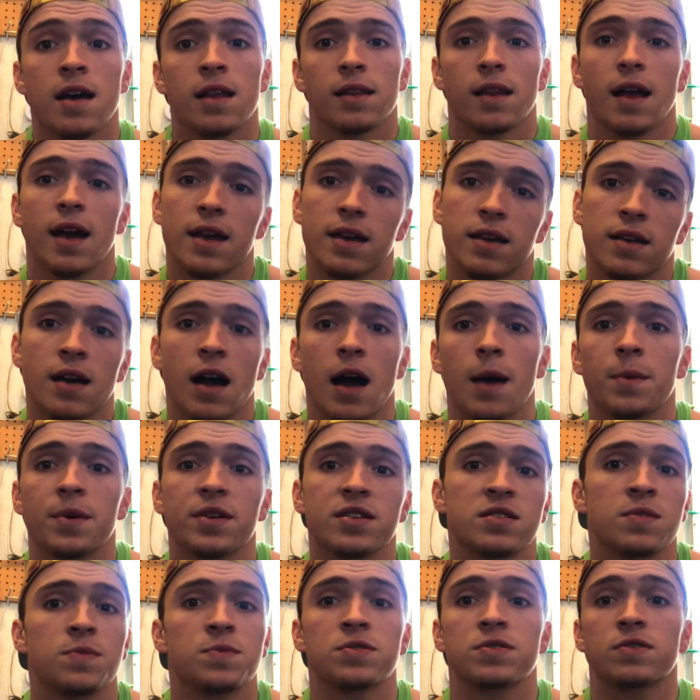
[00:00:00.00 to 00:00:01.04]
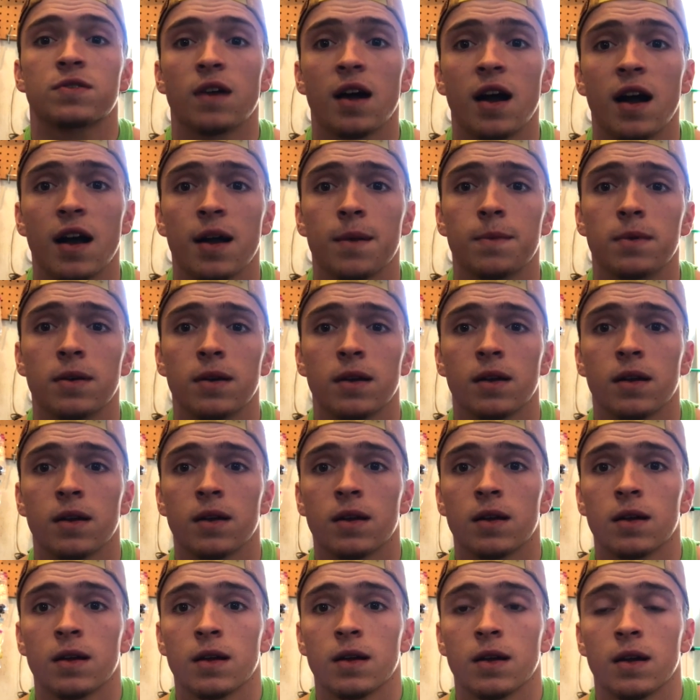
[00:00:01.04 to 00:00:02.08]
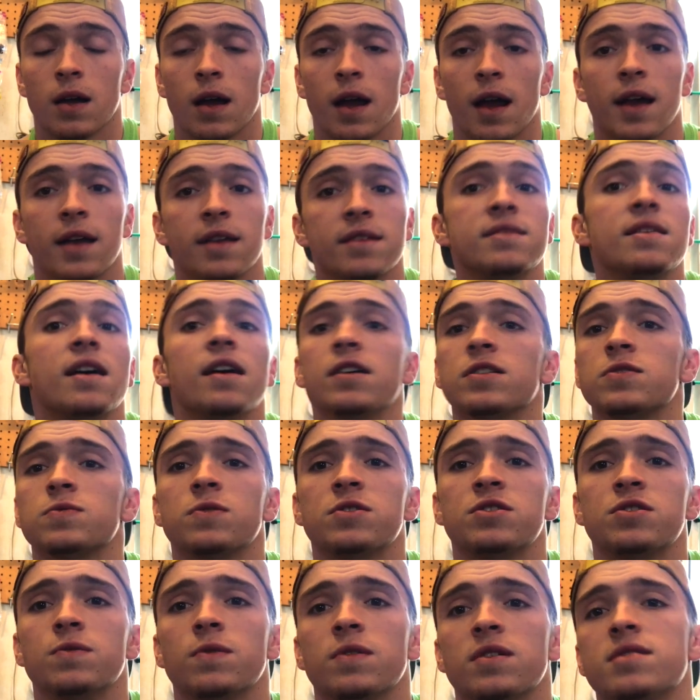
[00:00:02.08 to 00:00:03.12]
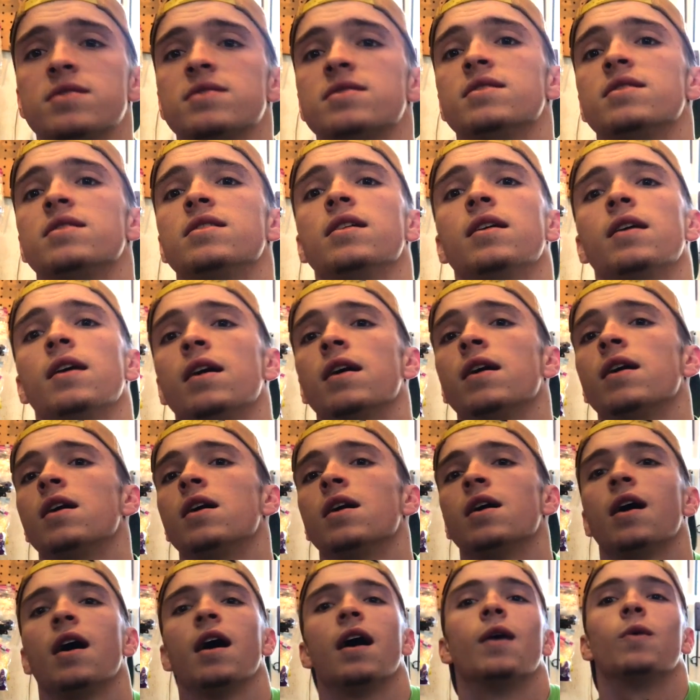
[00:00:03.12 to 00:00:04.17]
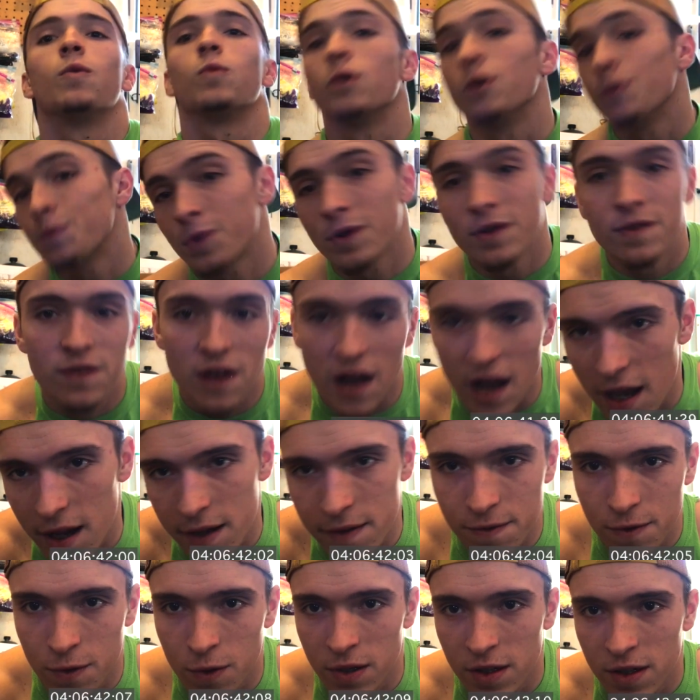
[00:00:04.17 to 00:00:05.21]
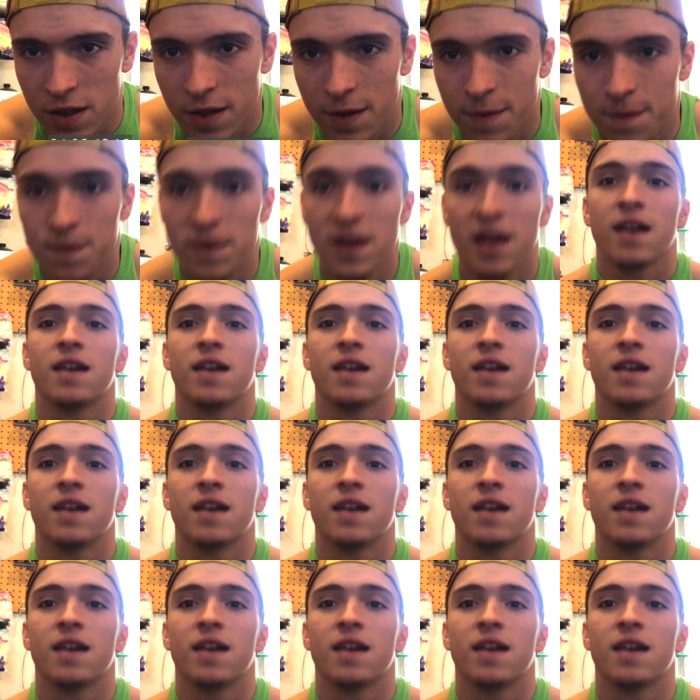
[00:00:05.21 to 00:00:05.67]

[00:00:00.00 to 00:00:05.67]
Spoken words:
Like, comment, subscribe, and tell us what you want to see, and we'll provide for you.